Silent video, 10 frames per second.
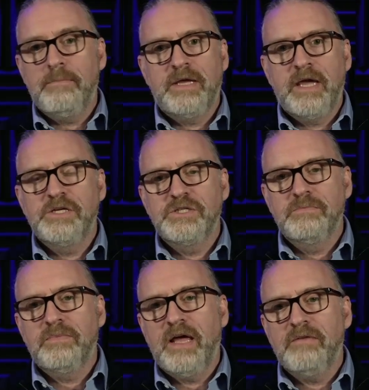
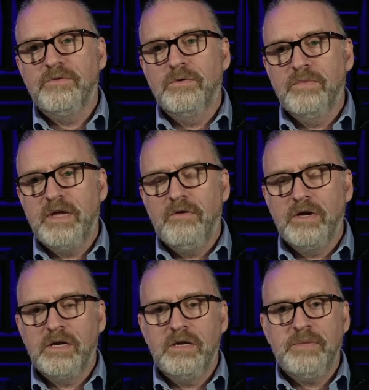application platform. There
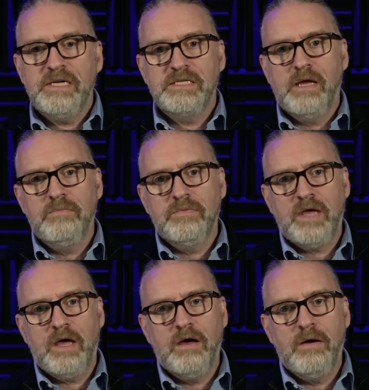are going to be some
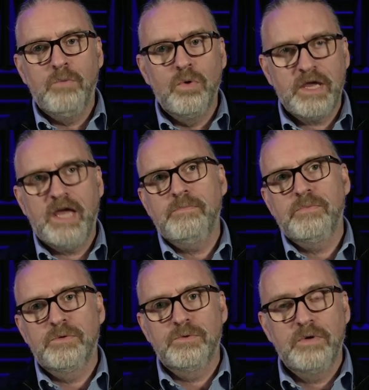that are more
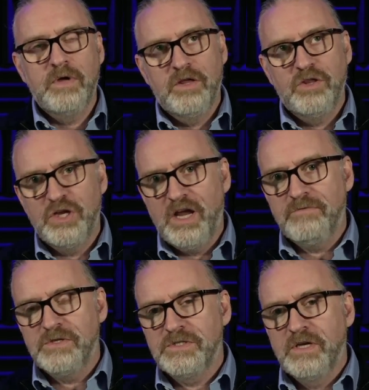capable than
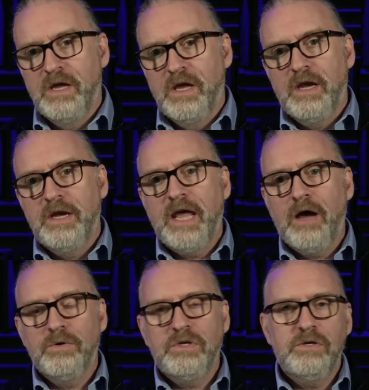others.
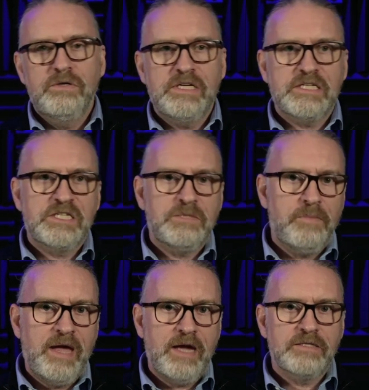Now, you'd
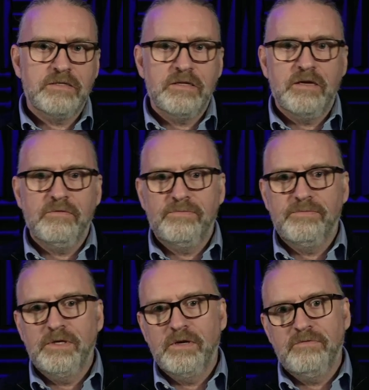expect that,
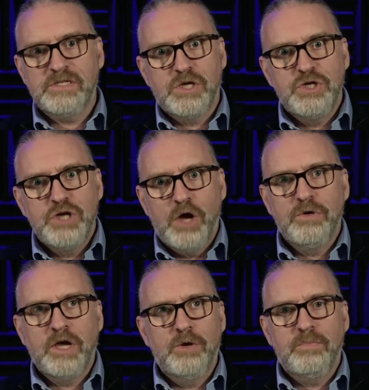if it's a
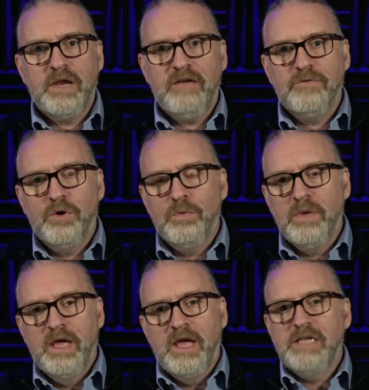no-code
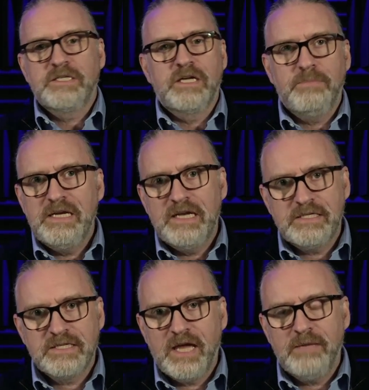platform, it's going to be
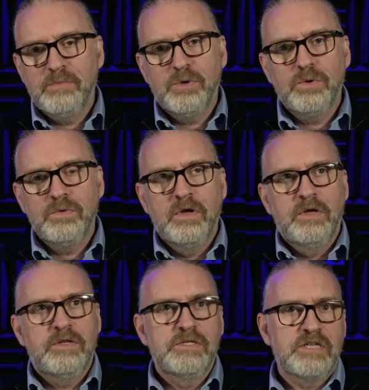less capable
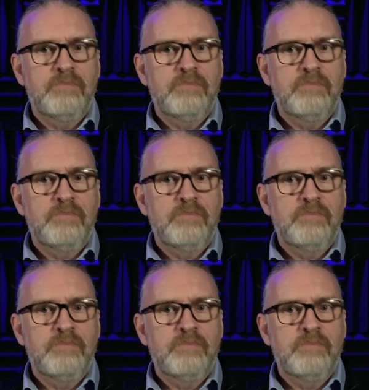than